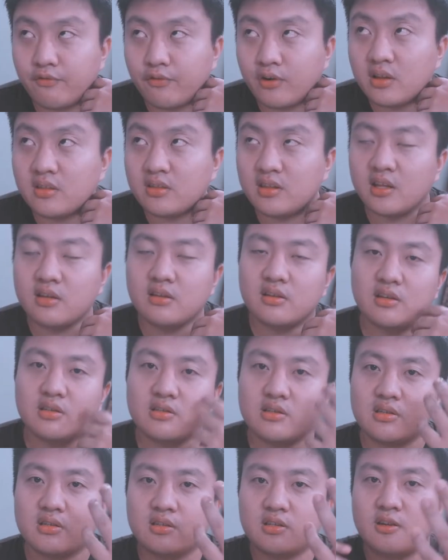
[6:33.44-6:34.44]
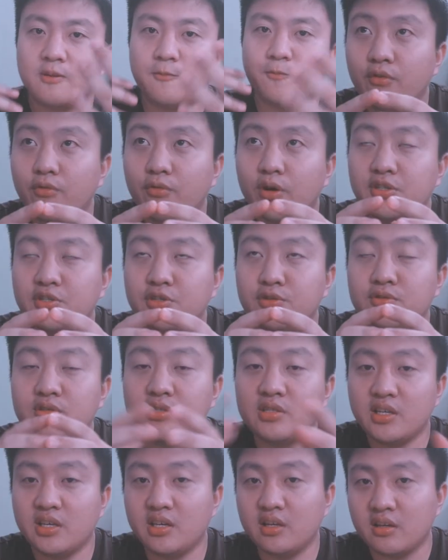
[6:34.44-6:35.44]
Front end is what you
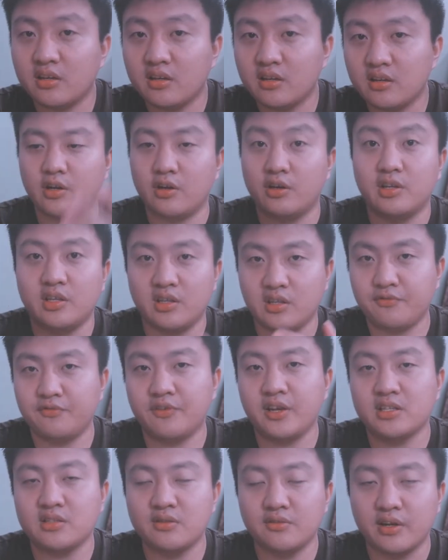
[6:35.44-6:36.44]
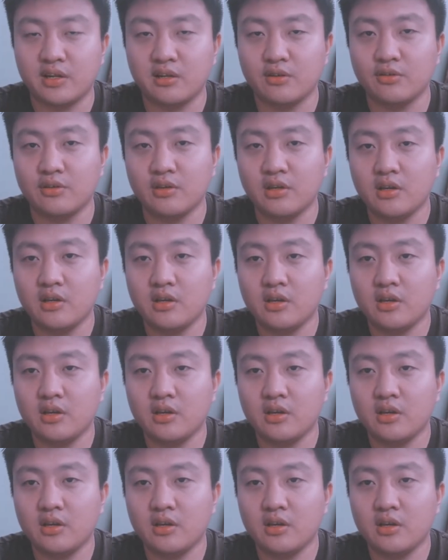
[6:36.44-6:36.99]
see in the face value.